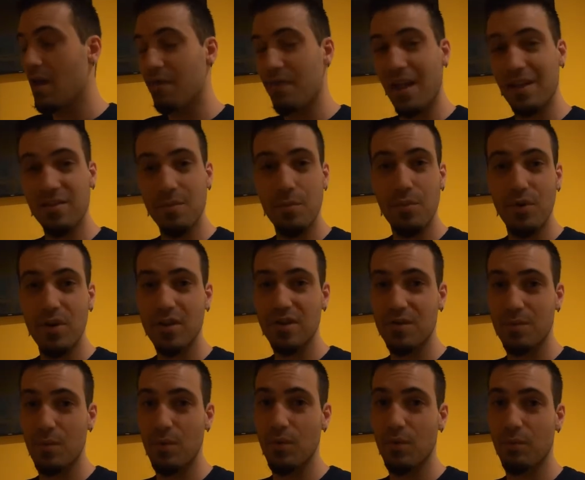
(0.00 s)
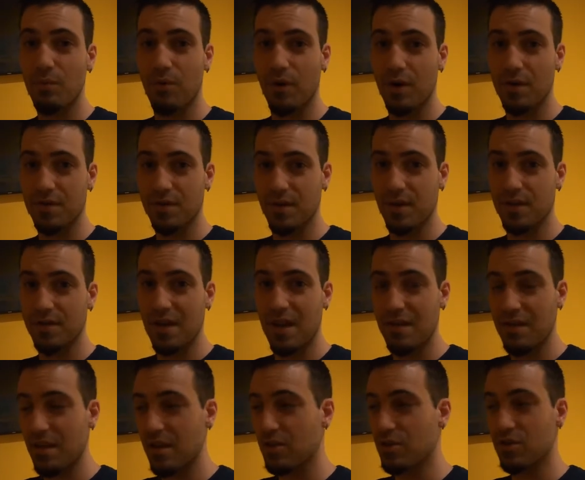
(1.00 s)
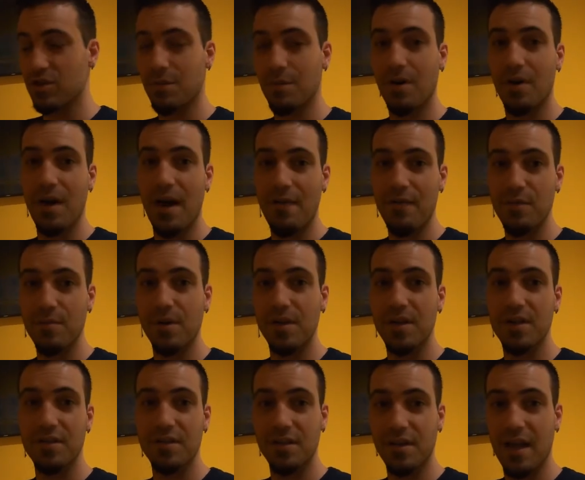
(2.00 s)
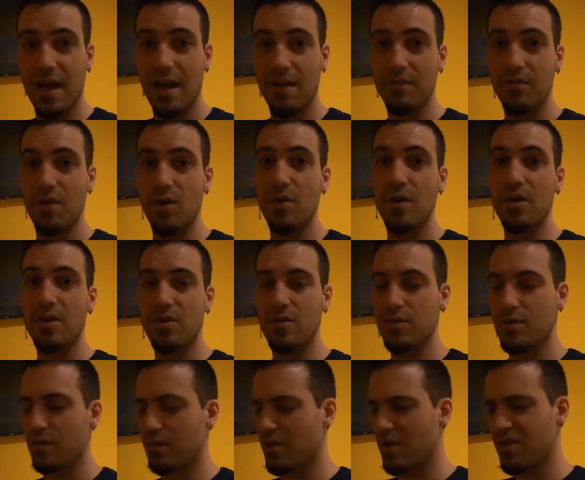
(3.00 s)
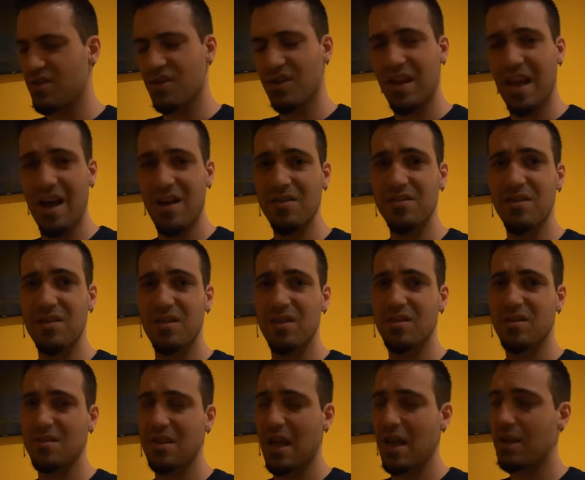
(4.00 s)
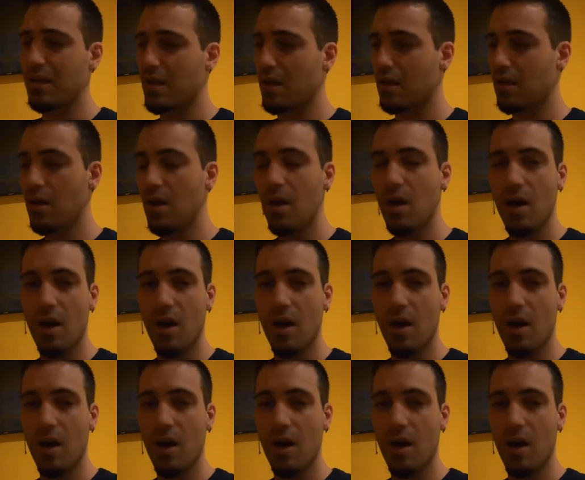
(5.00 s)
That's a pretty smooth process. I think just about everybody is going to have no issues as long as your account's in good standing.